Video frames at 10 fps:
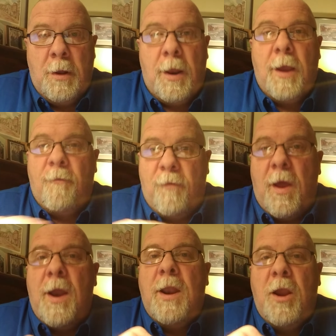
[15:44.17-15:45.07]
like
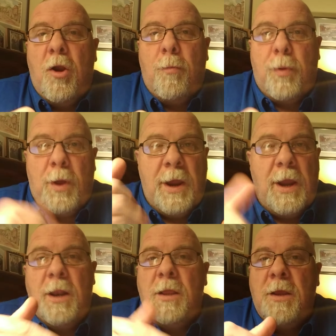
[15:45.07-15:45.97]
flying an
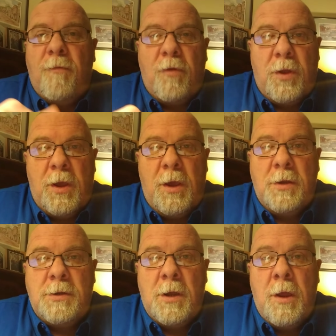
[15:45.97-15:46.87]
airplane and different
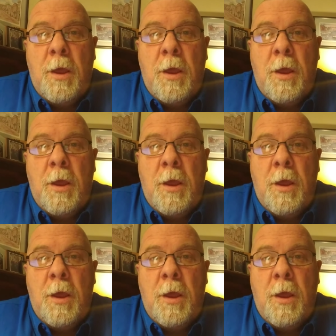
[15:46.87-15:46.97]
things.